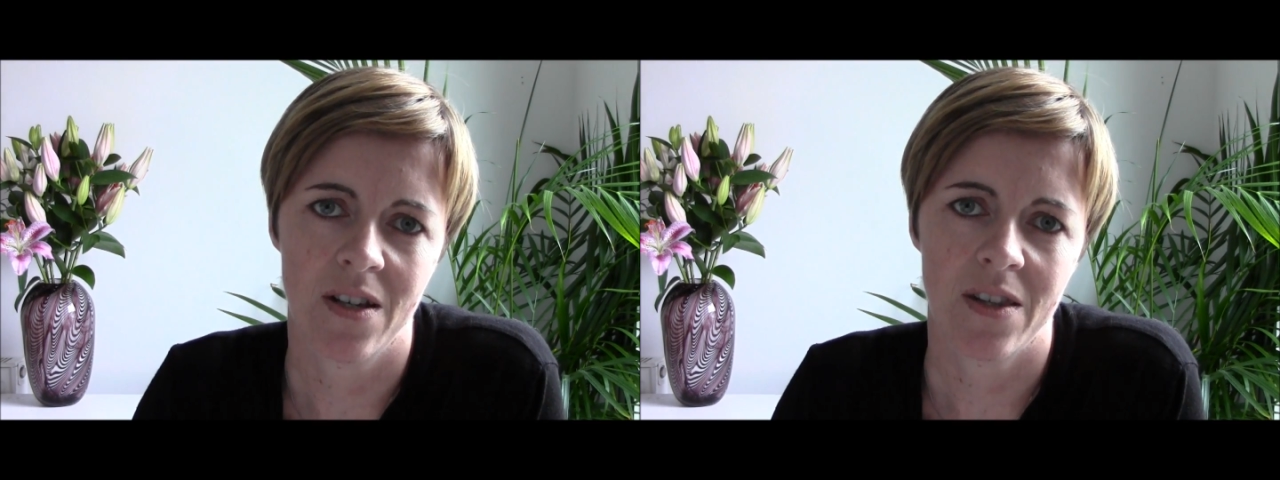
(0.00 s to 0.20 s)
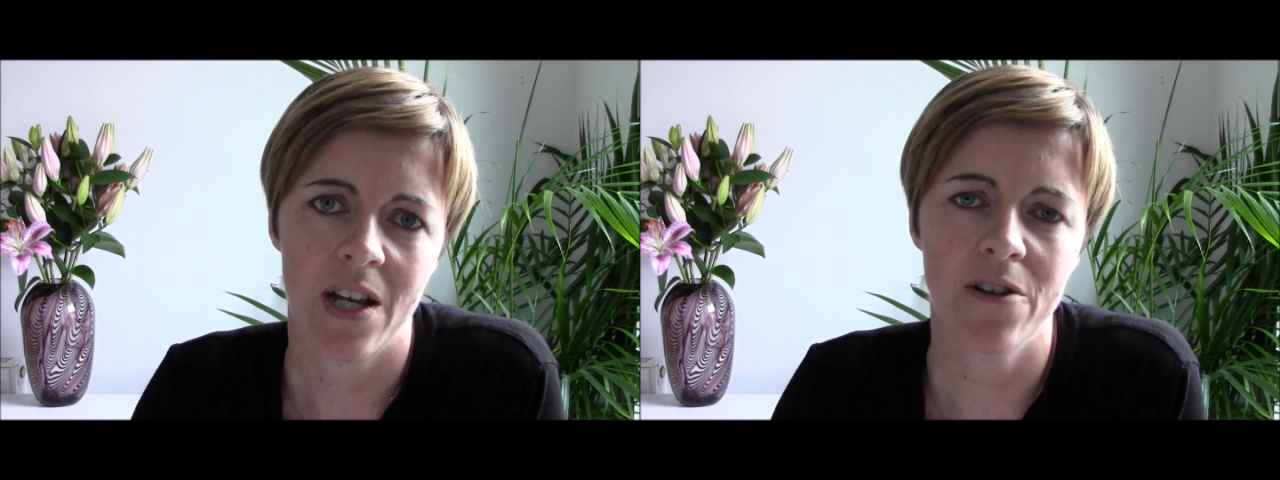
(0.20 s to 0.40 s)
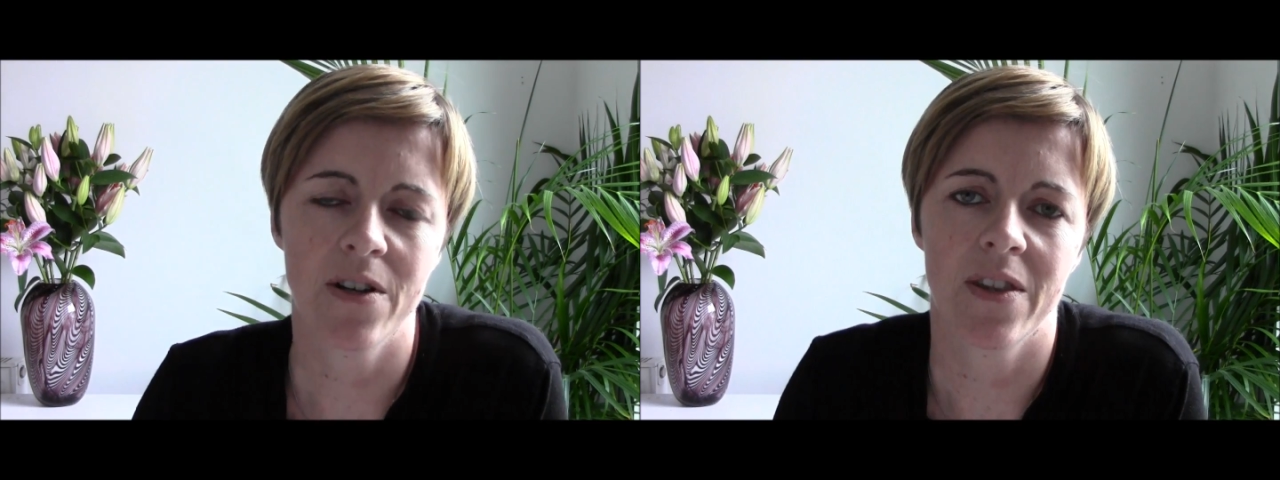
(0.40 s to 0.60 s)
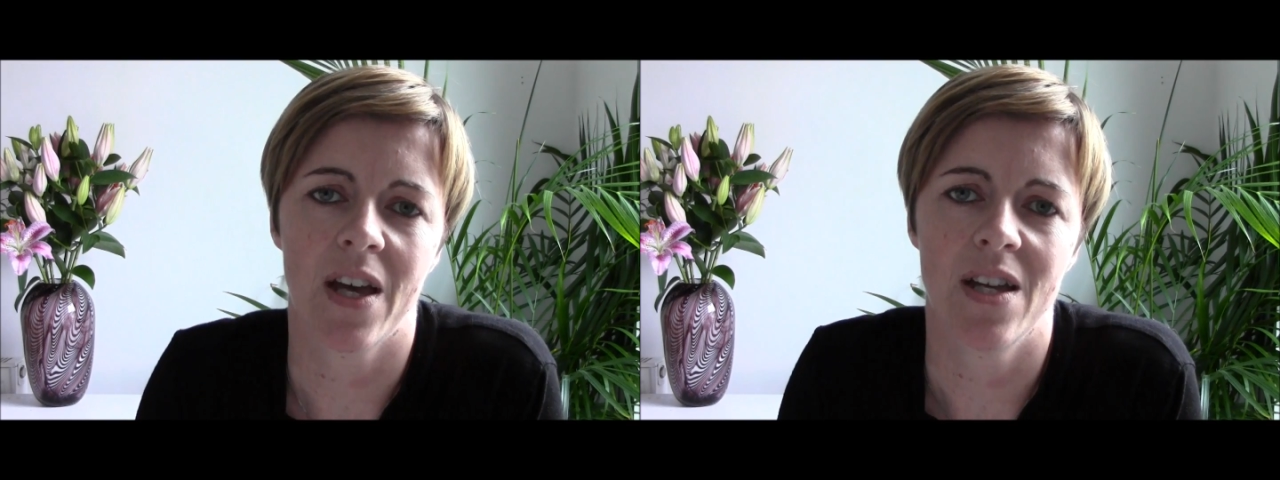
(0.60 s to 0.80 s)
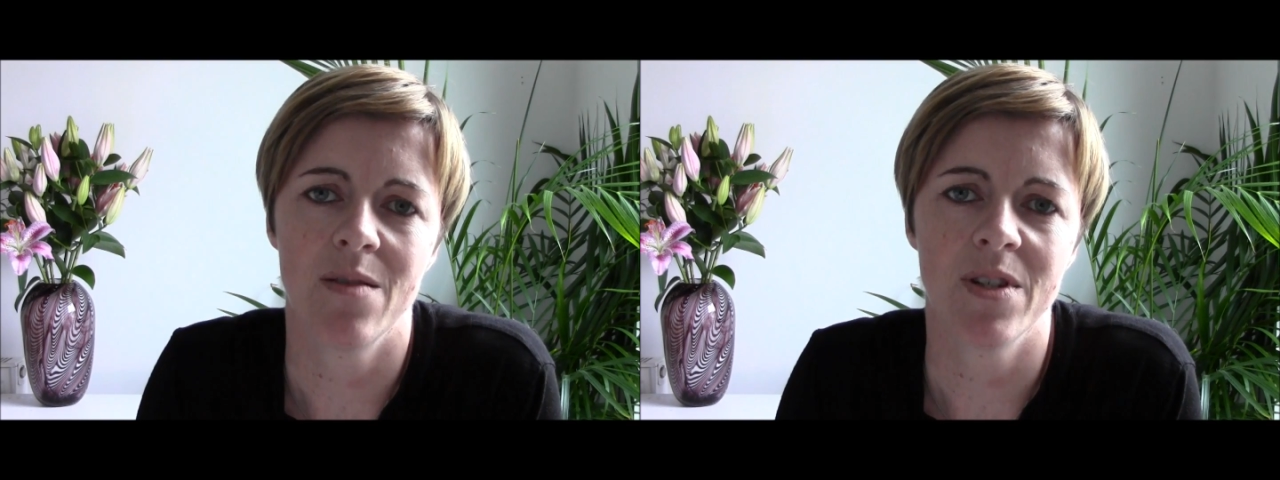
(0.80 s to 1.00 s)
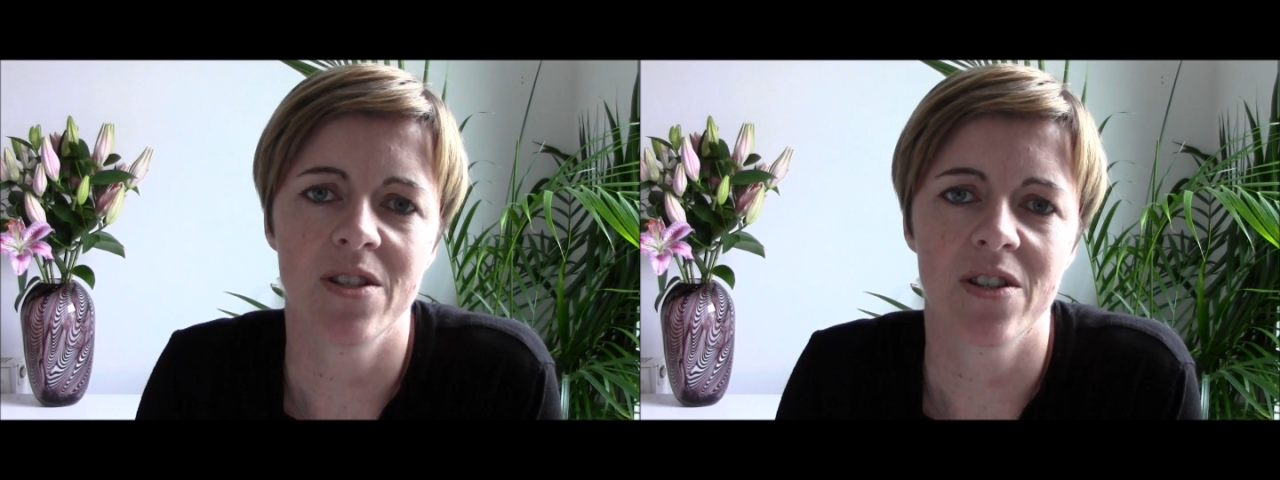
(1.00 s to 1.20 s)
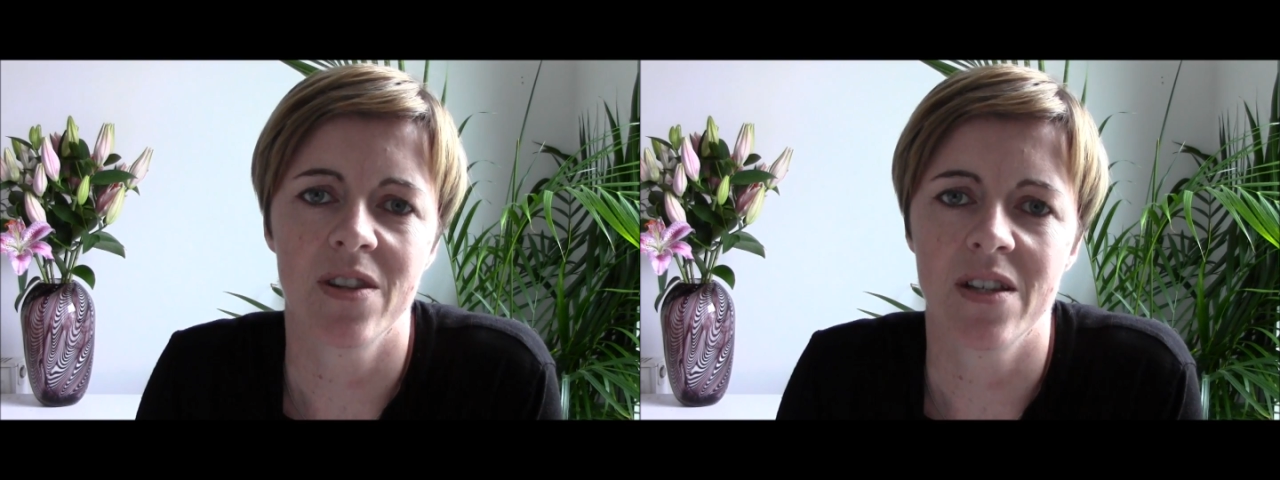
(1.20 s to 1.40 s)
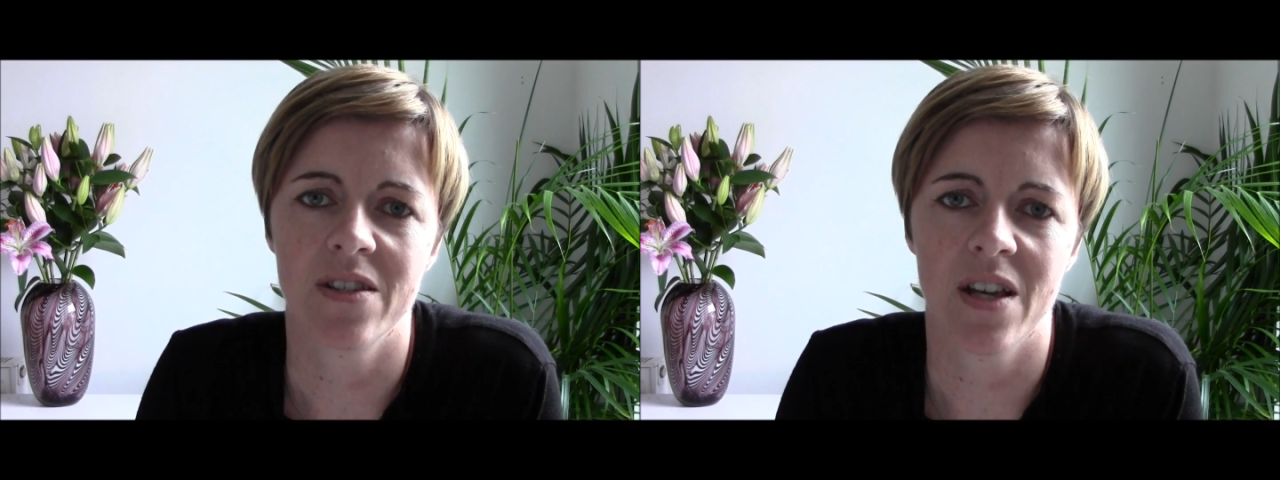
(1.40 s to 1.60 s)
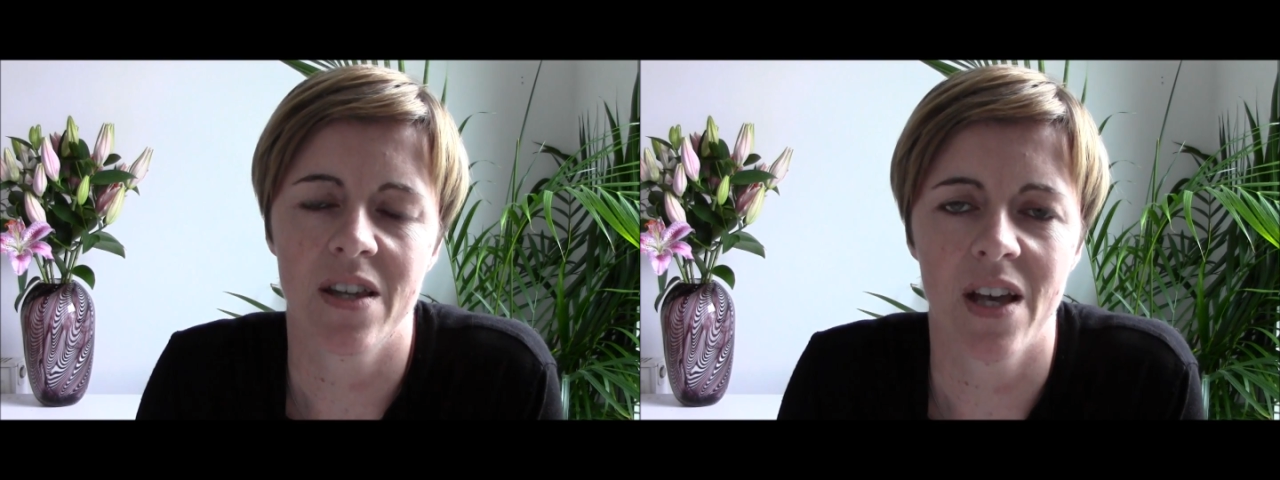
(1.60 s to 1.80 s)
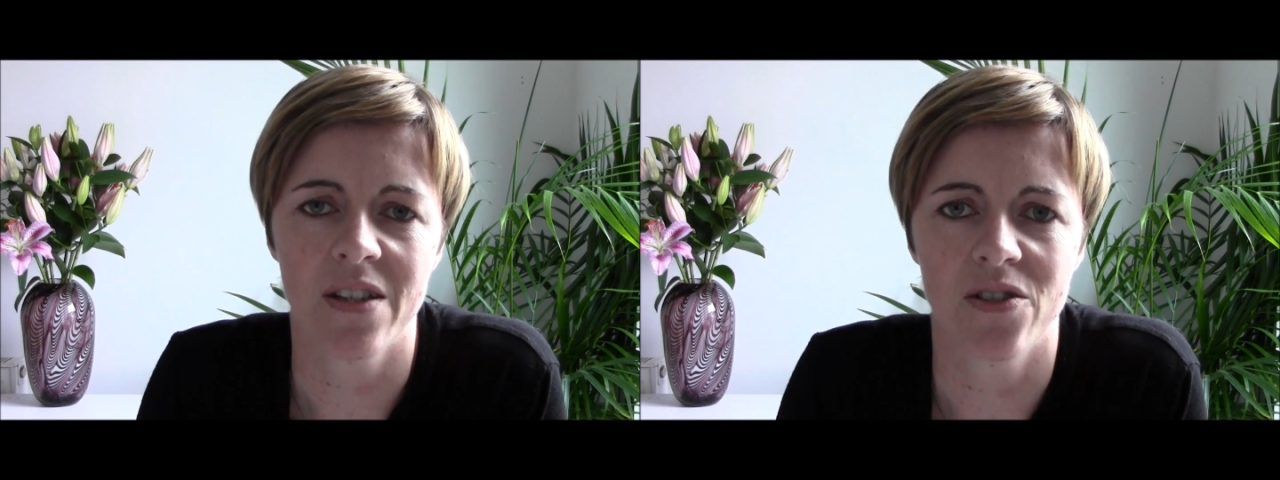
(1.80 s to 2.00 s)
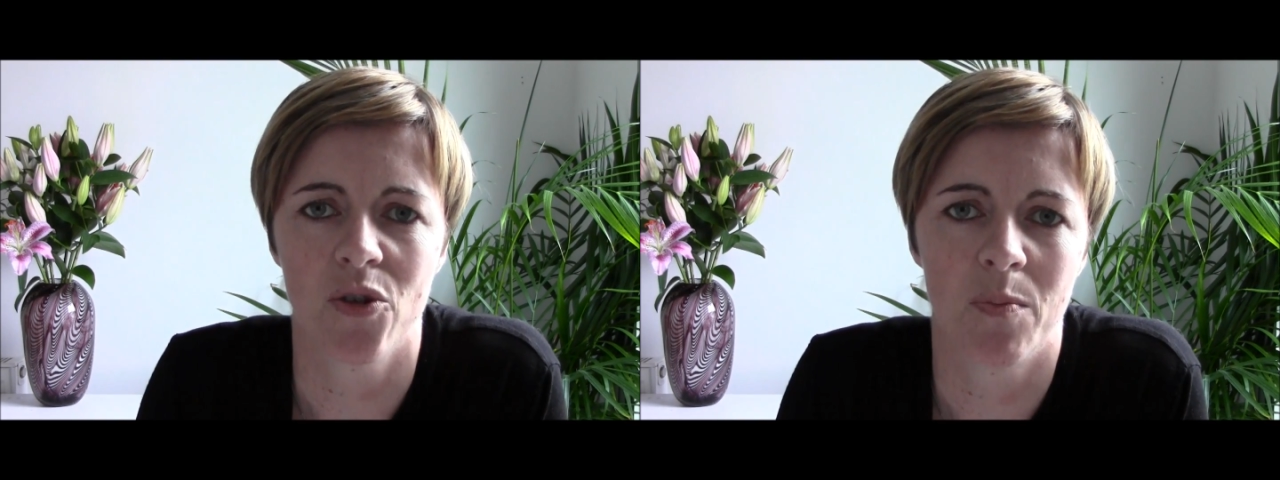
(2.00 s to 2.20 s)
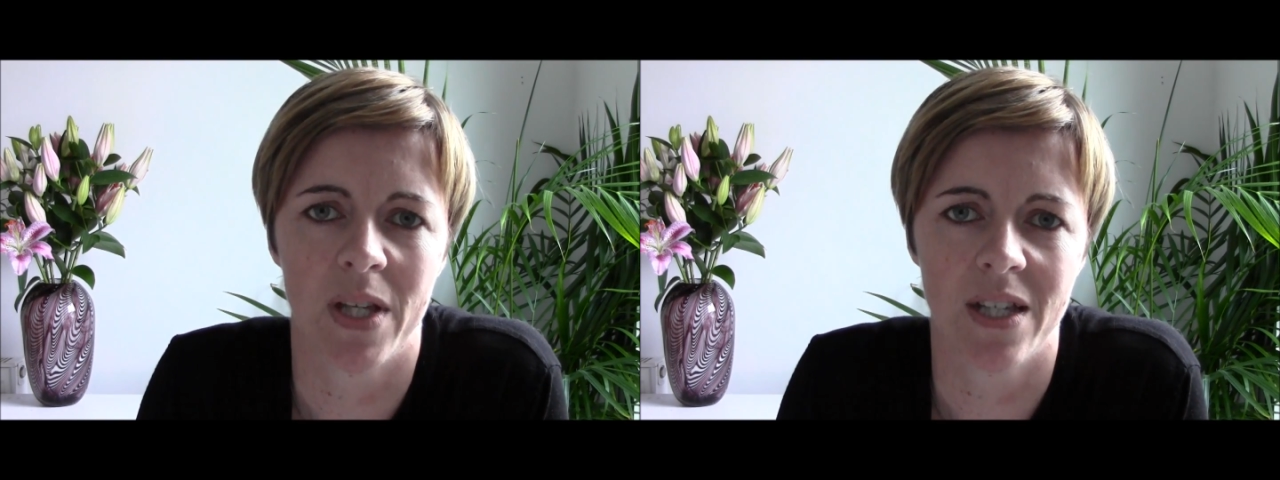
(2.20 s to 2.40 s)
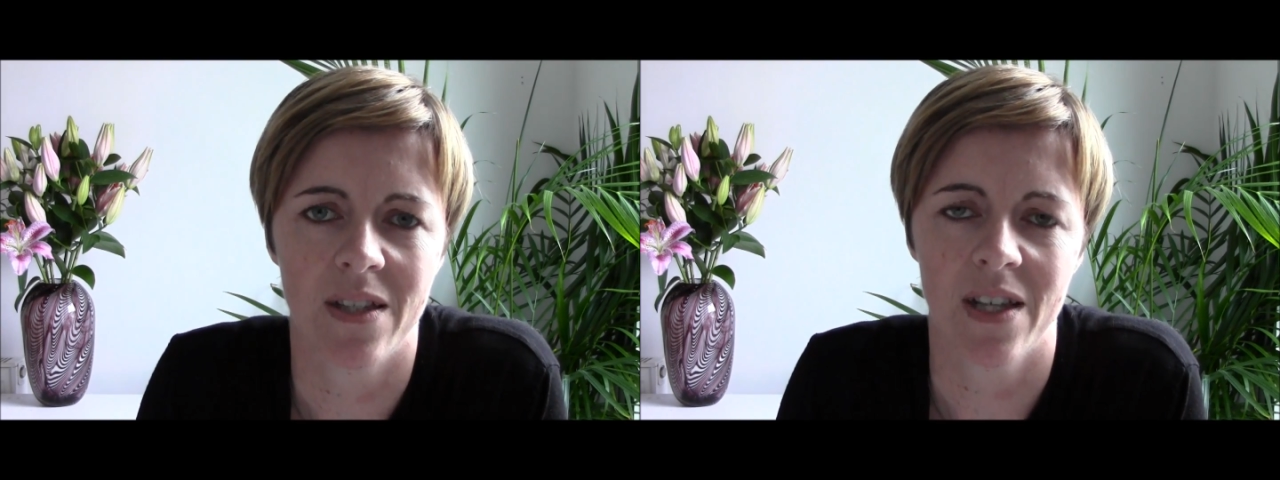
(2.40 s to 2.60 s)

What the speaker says: They look at that image and they say, that's not me,